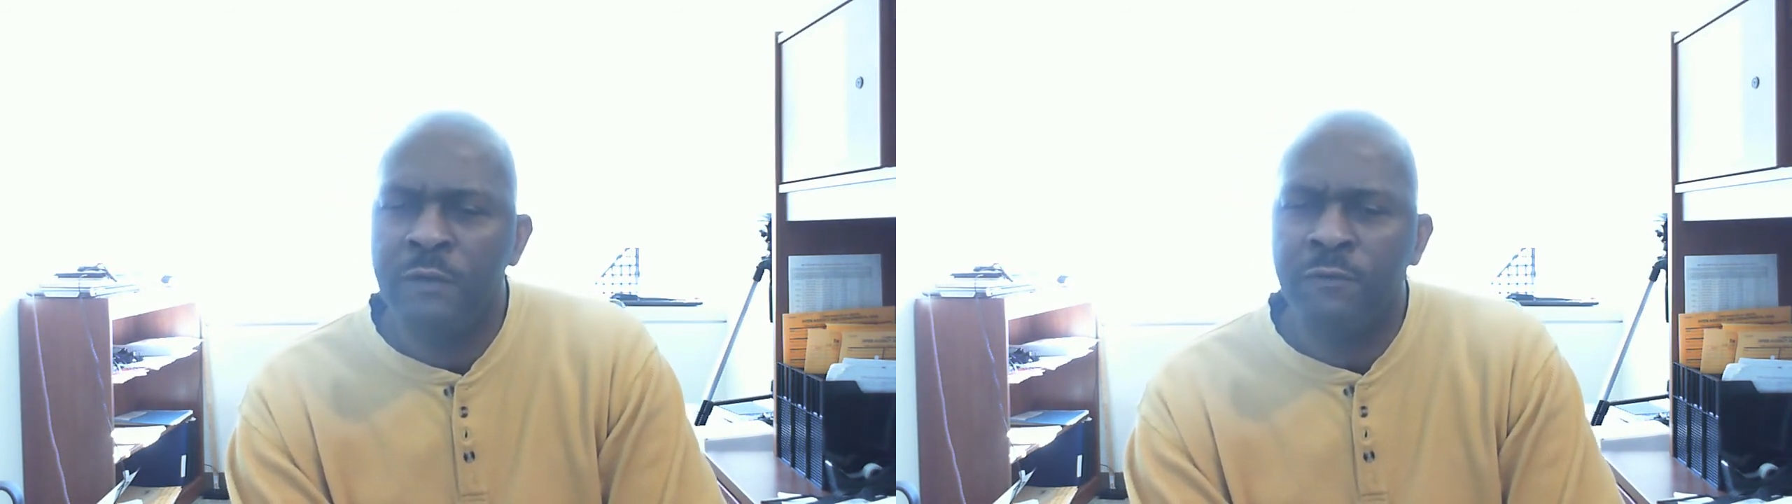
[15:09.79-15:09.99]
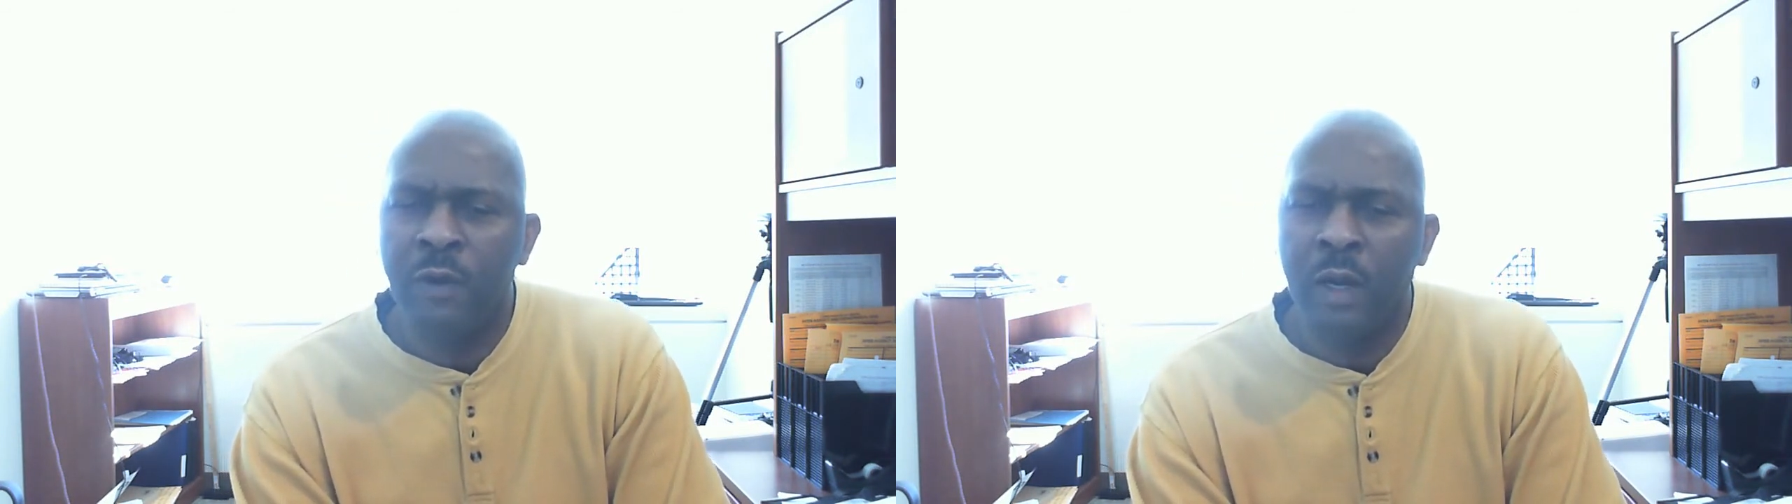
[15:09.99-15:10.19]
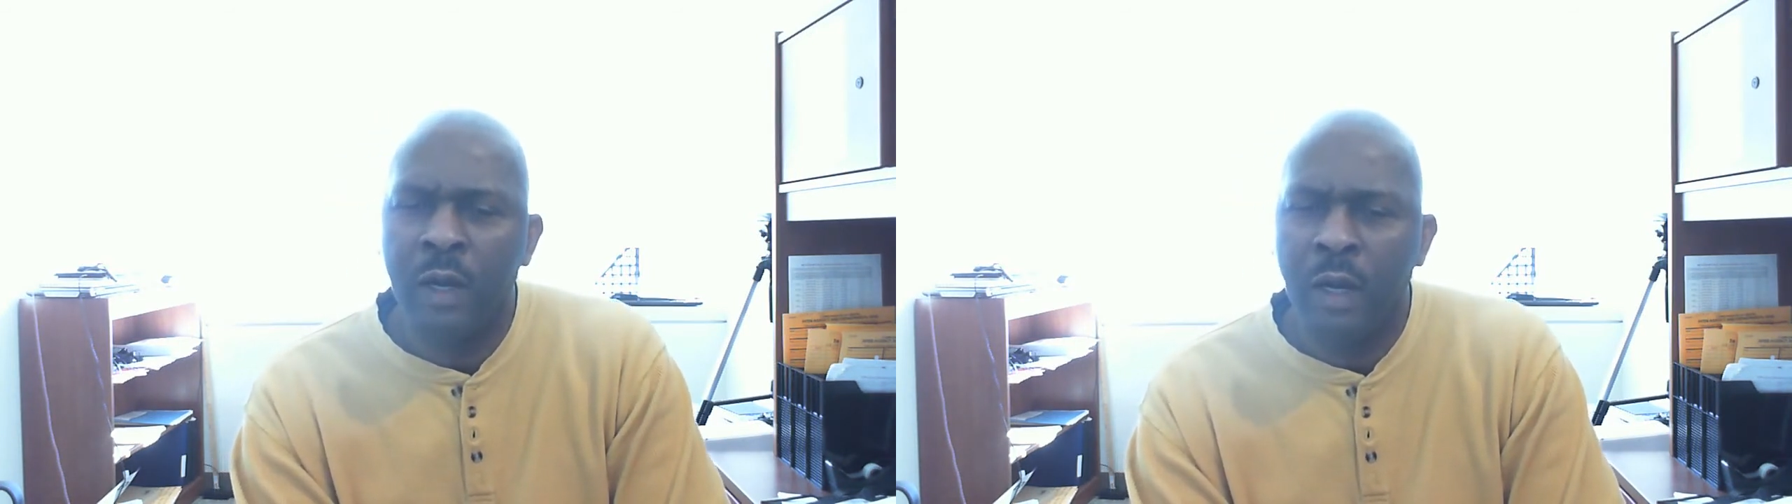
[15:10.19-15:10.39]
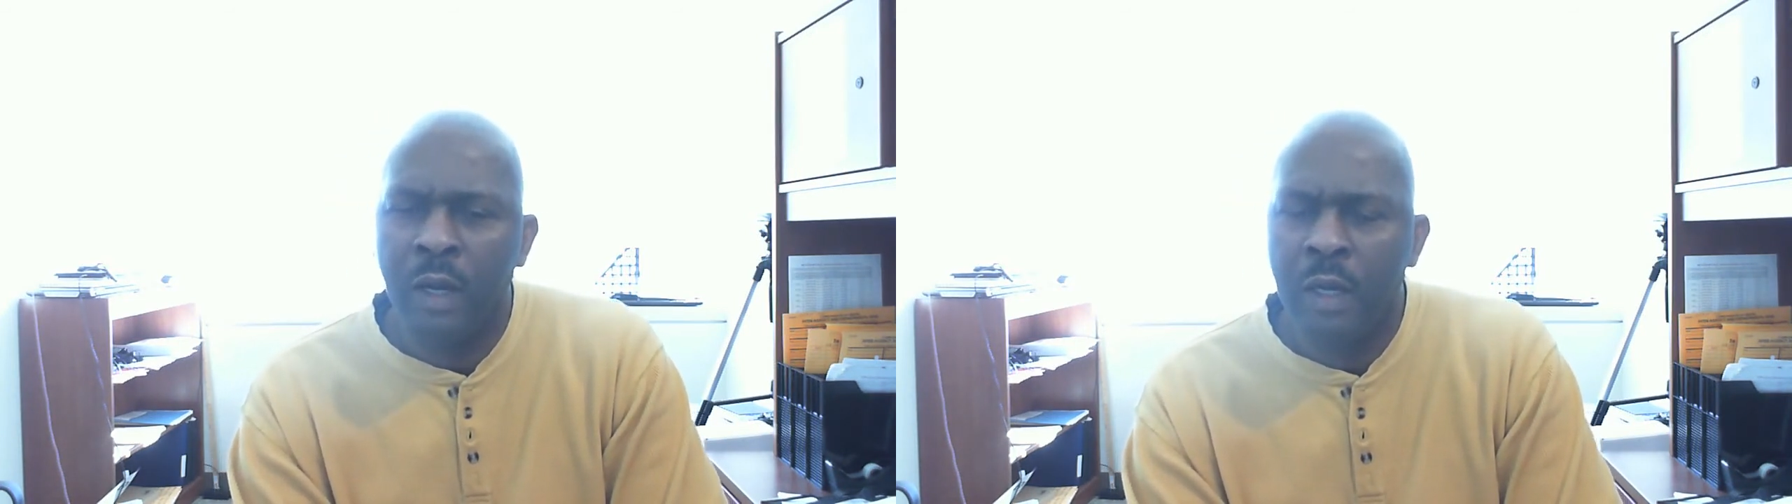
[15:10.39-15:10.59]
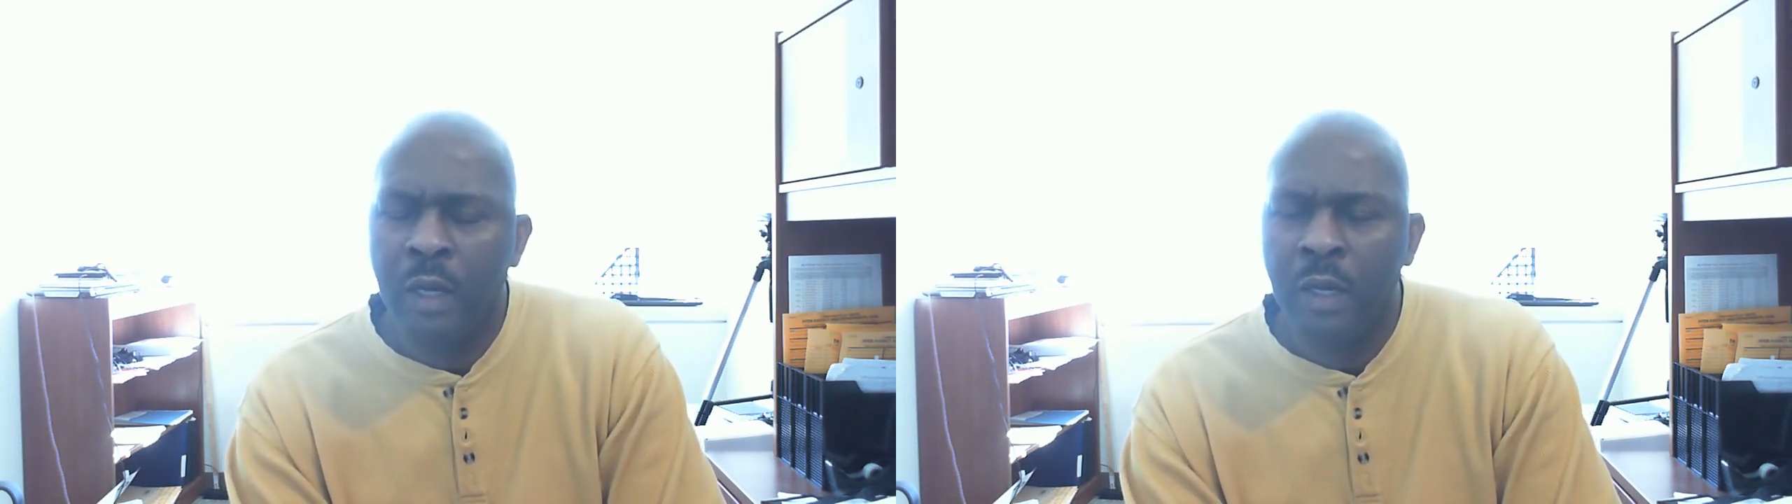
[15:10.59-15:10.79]
for
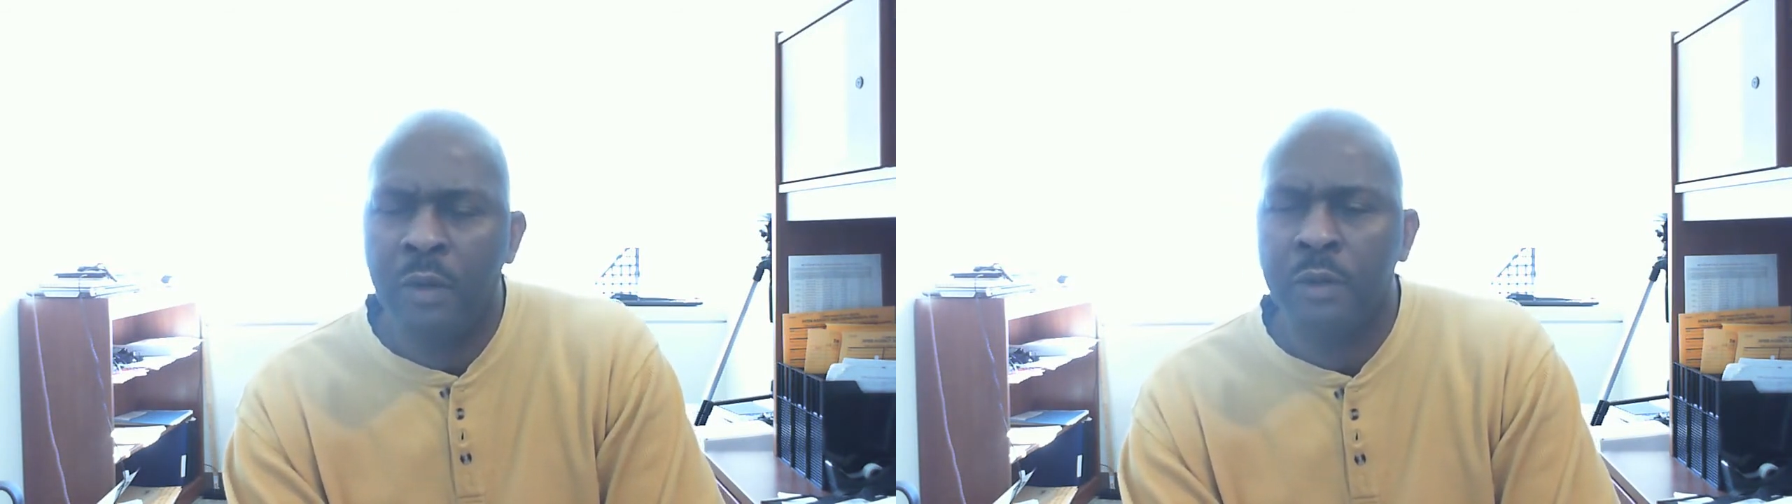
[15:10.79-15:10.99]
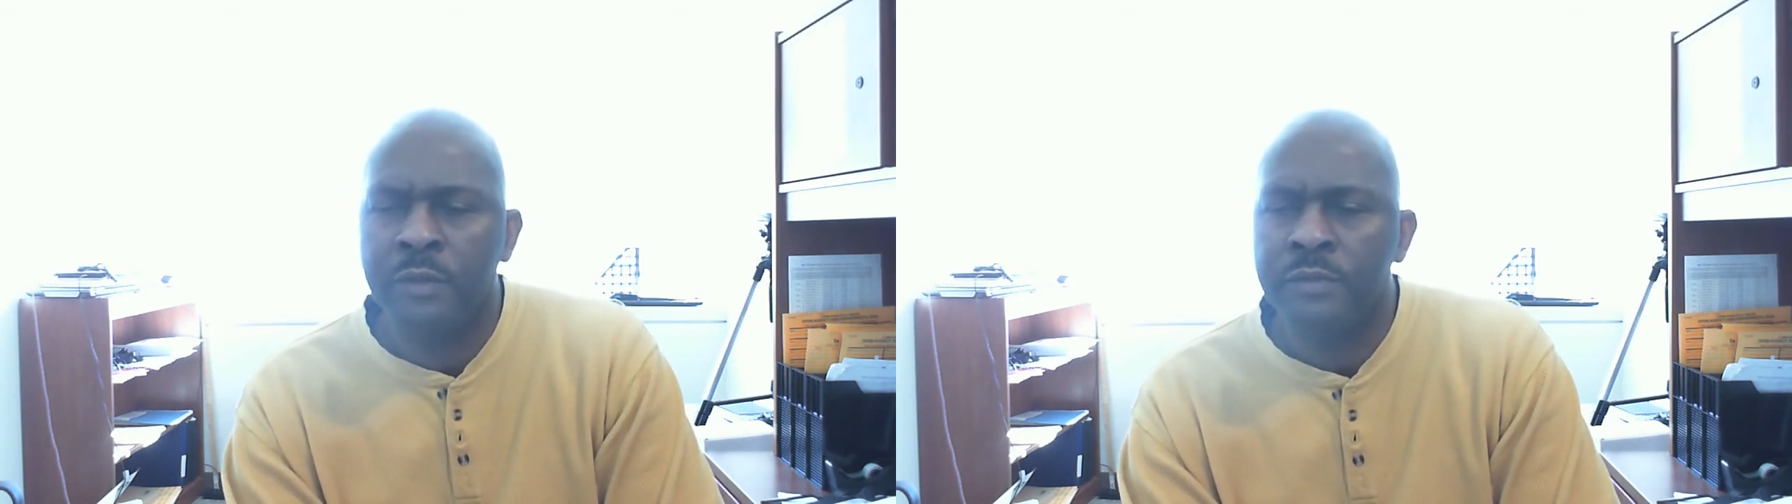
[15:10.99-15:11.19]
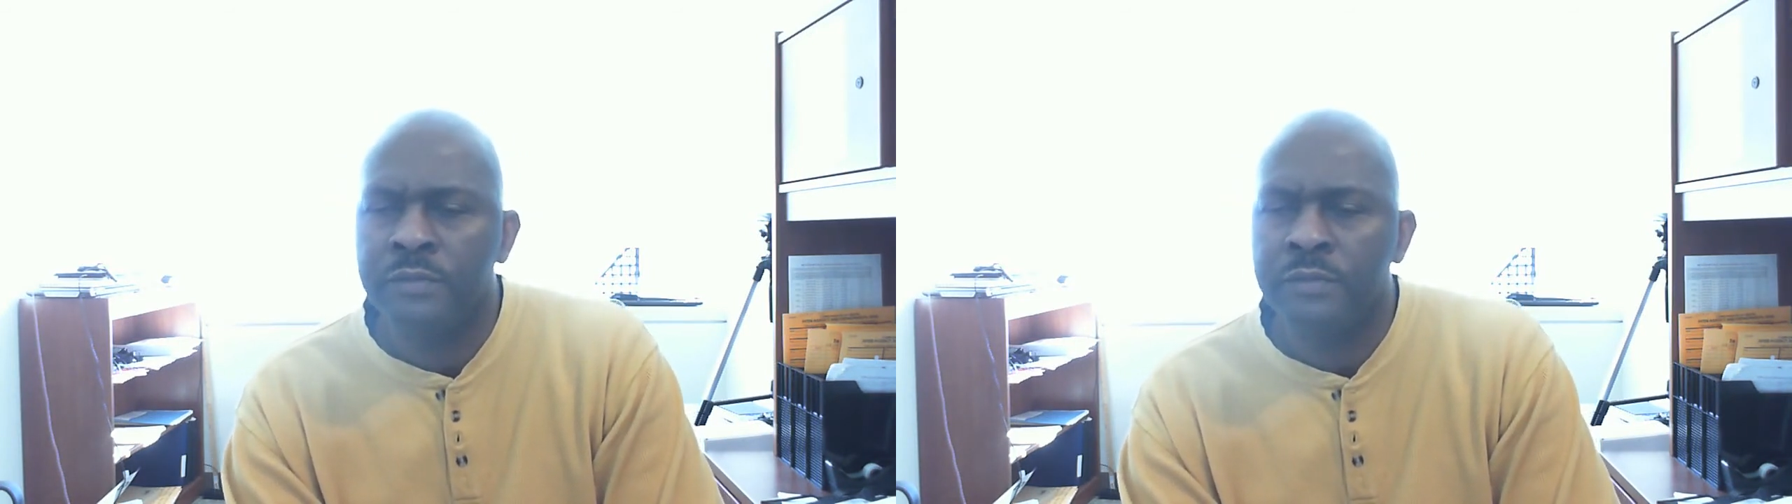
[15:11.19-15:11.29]
our error,